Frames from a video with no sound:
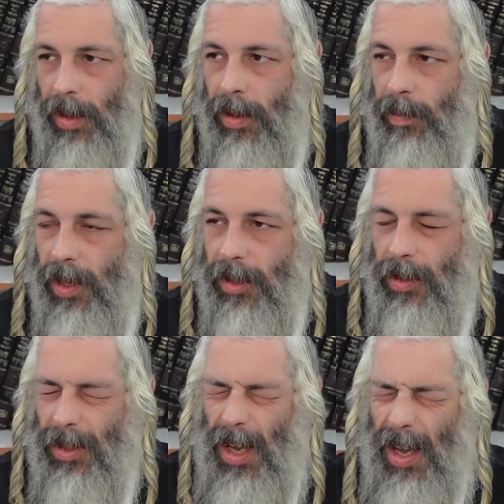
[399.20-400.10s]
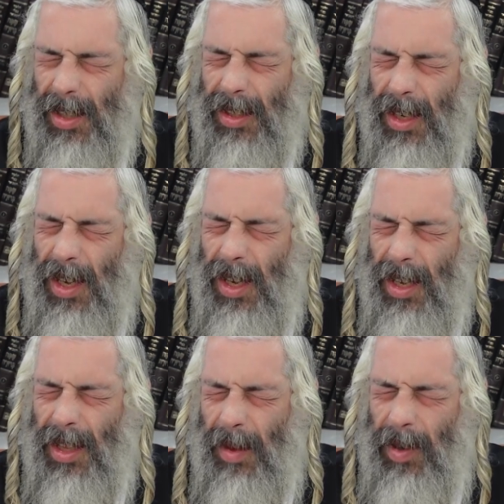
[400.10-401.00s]
The Pasuk says
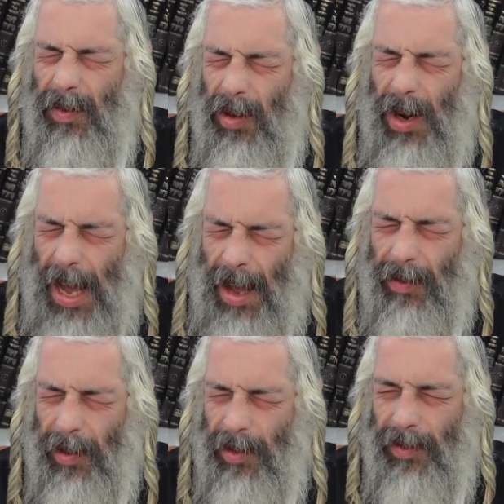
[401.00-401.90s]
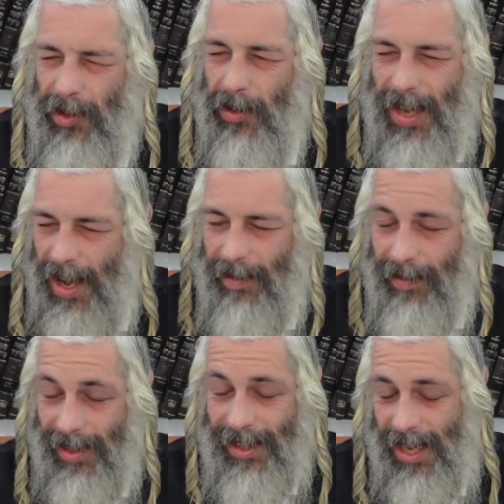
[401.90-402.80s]
that before Avram Avinu
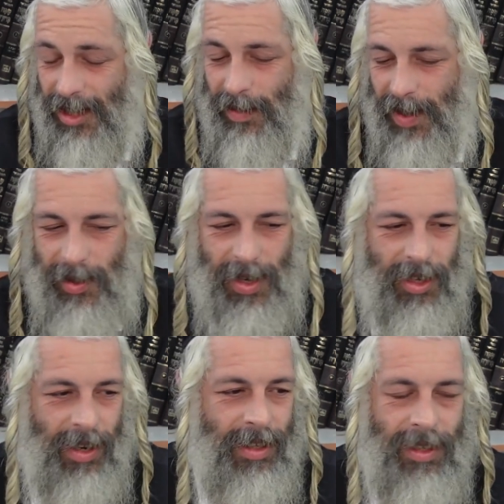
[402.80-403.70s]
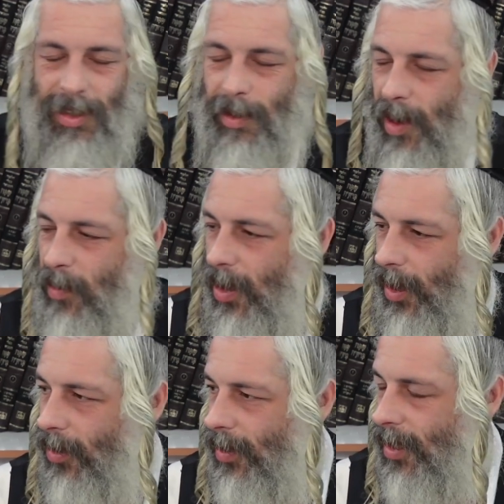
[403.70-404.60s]
came, there's actually a big question on this. There's Gemara
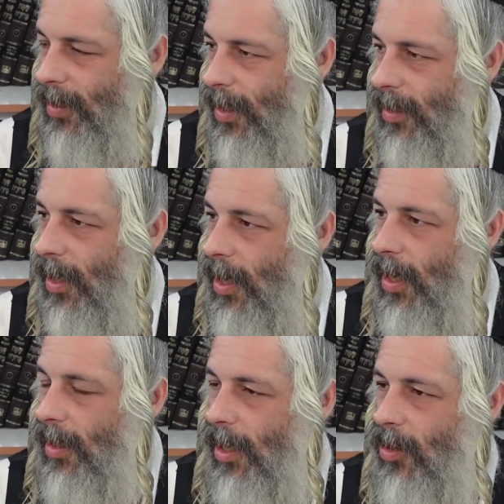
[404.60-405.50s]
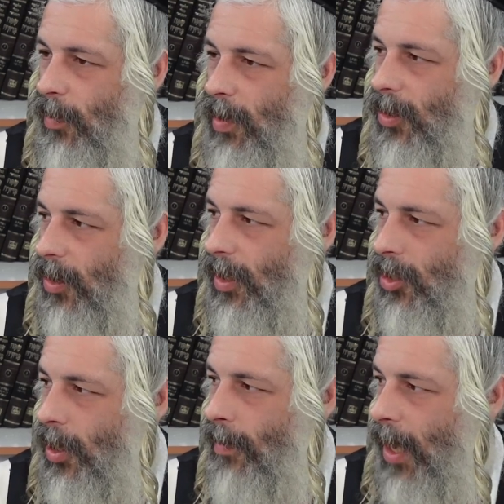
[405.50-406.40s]
Brachot that says that nobody called
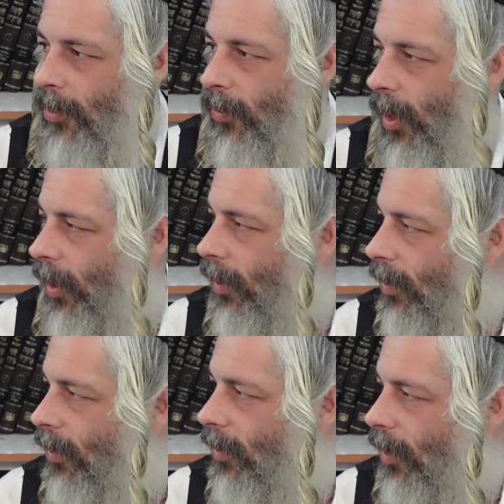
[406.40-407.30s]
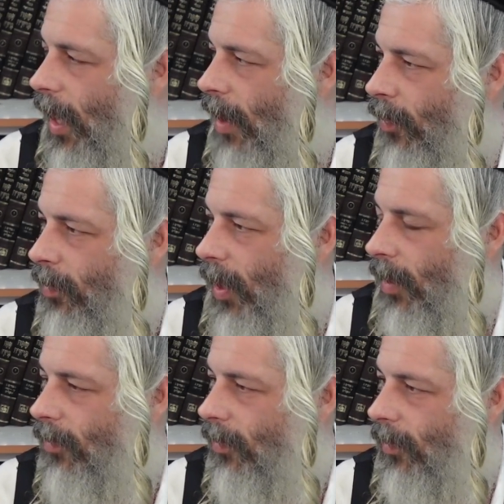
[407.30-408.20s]
Hashem Adonai till Avram came.
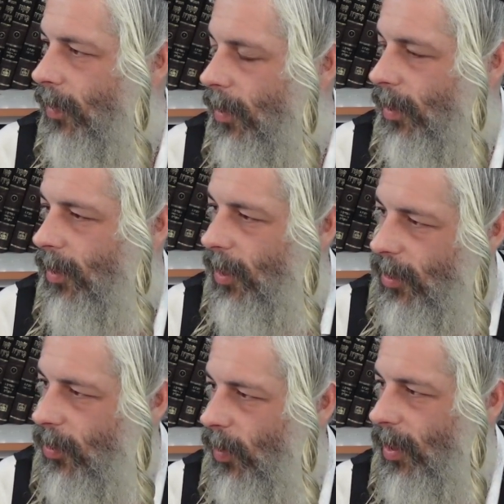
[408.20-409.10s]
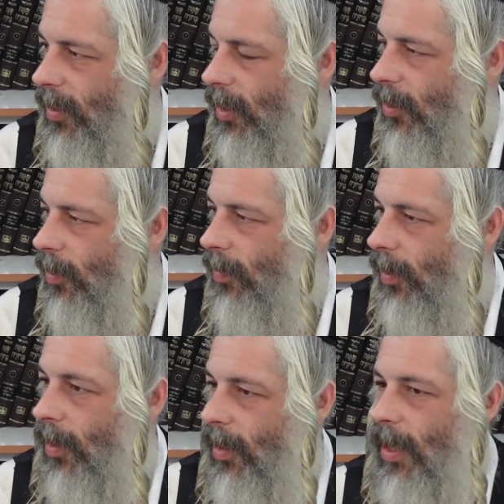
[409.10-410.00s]
Because he's the one that says... First
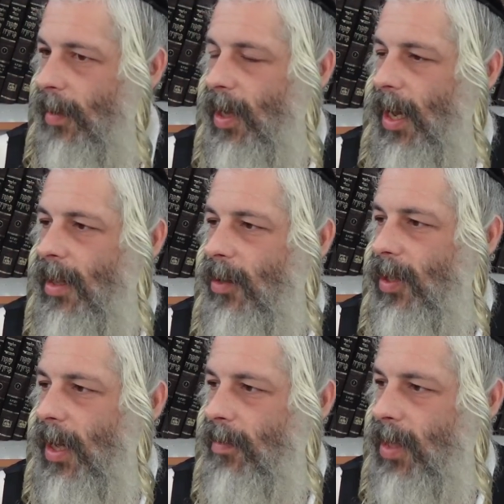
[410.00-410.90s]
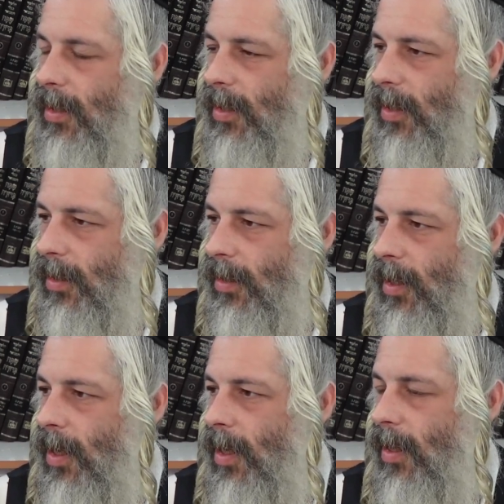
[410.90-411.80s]
one. Yeah, but I think what that means is
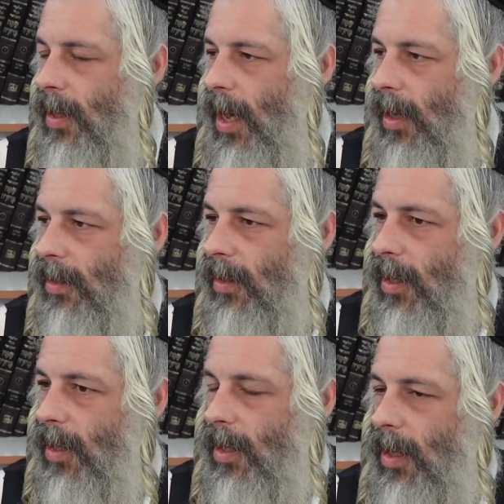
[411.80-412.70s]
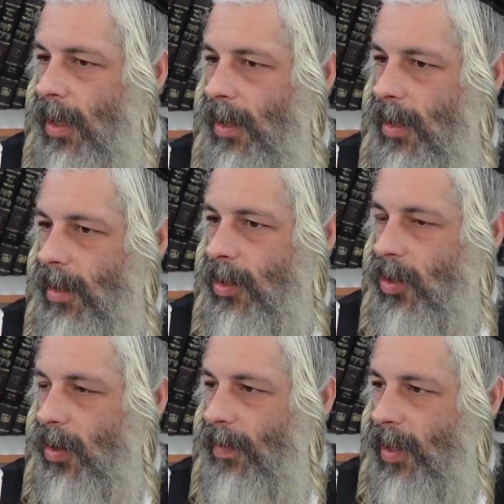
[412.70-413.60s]
that in the
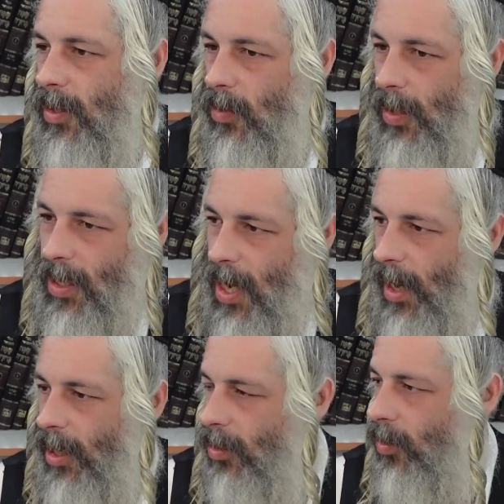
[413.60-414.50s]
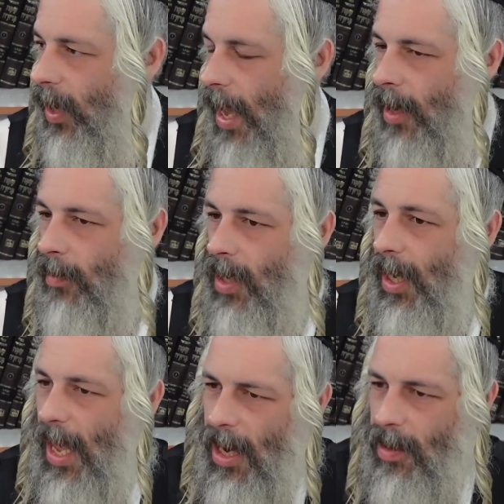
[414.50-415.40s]
story of history, not including Adam,
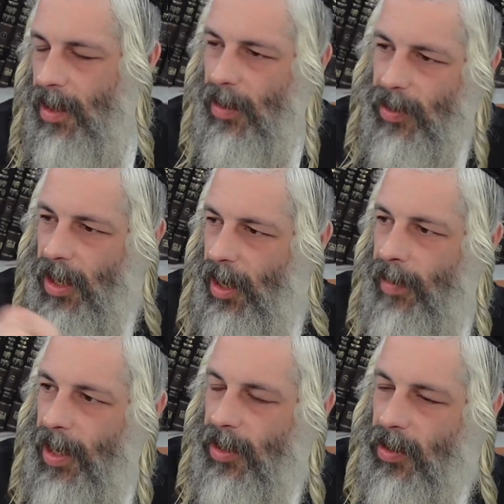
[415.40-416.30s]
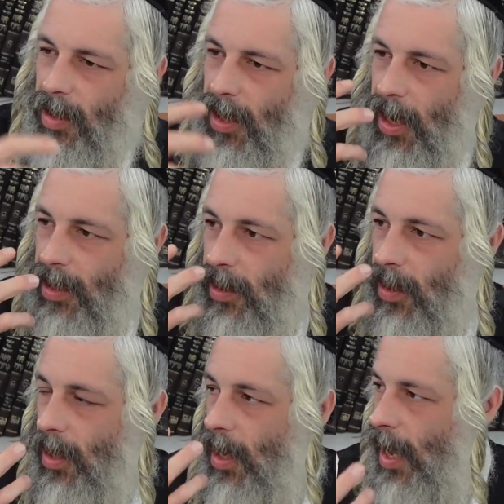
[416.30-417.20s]
meaning anything that was going to come in history that has an
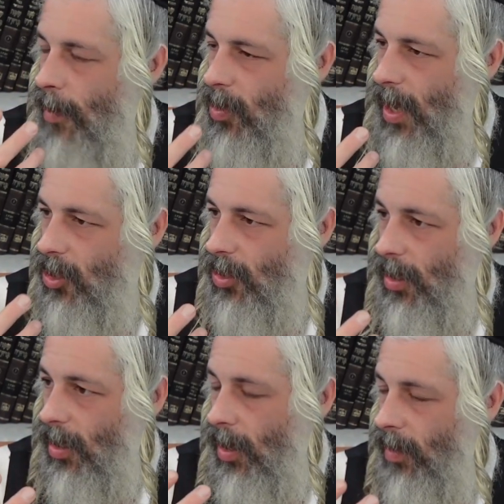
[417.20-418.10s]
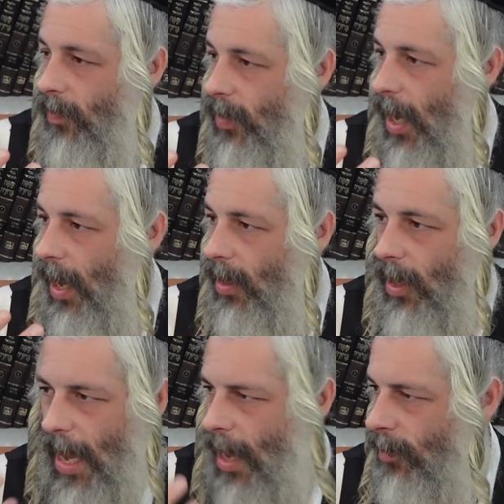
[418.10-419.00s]
apprehension of God,
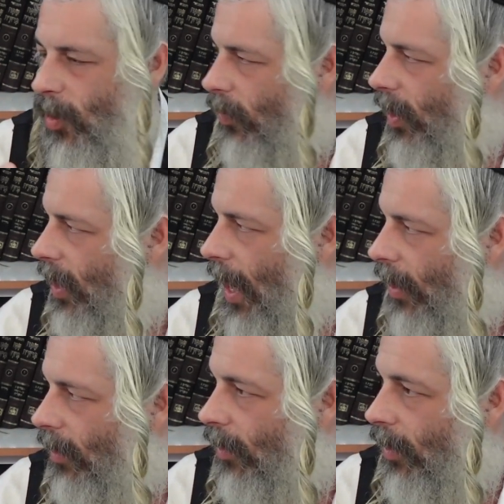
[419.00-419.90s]
Adam already had.